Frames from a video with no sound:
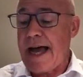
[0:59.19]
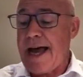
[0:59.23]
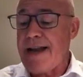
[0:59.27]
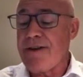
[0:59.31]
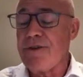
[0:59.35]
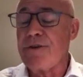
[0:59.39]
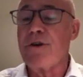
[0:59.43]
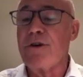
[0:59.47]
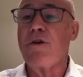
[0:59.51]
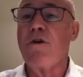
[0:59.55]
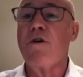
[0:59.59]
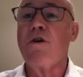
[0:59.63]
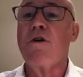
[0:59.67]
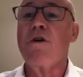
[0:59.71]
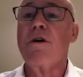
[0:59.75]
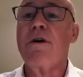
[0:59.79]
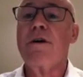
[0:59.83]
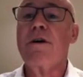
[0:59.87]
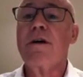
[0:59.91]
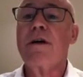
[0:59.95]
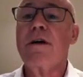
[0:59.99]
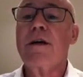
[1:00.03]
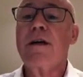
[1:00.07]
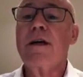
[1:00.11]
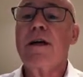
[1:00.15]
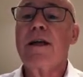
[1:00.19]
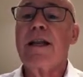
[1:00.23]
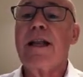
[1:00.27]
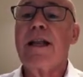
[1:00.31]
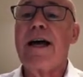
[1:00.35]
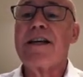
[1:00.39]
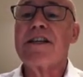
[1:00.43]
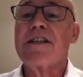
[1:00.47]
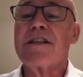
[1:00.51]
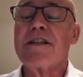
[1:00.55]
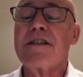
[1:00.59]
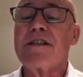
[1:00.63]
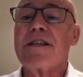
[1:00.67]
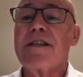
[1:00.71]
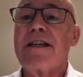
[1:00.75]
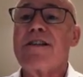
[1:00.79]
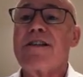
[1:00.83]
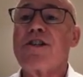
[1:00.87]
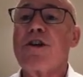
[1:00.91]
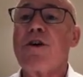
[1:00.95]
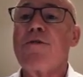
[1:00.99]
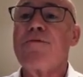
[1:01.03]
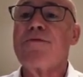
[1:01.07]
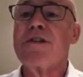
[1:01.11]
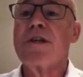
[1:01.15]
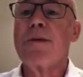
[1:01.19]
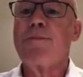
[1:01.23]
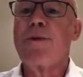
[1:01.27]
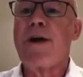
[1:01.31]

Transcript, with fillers: and or licensed insolvency